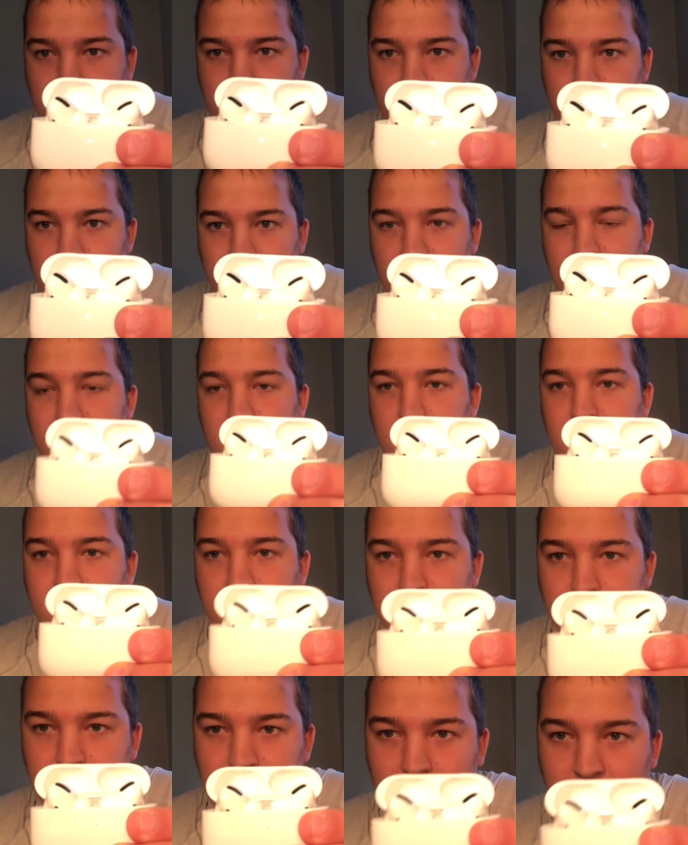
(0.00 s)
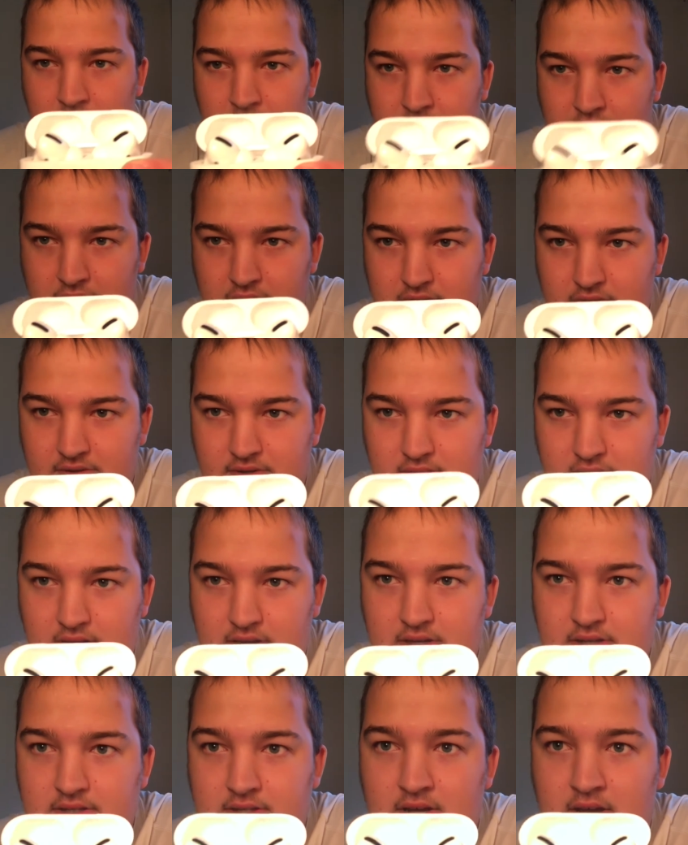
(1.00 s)
There we go. Now, using
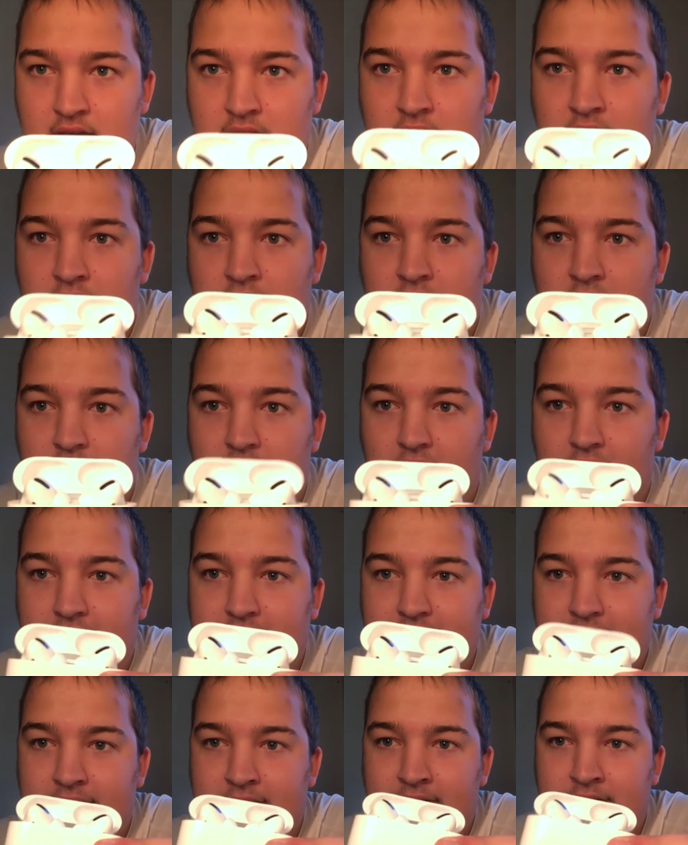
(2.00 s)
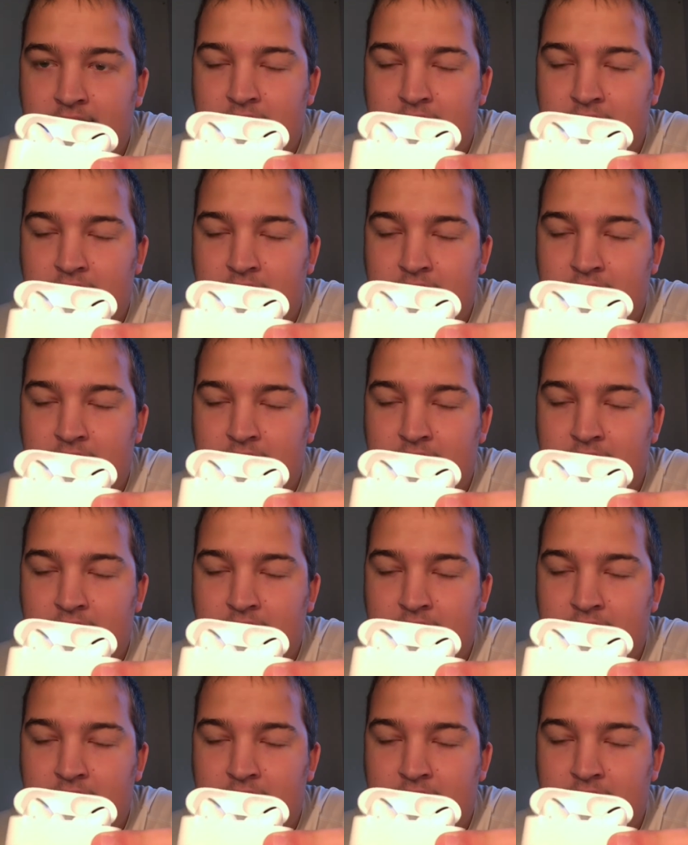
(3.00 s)
these, I can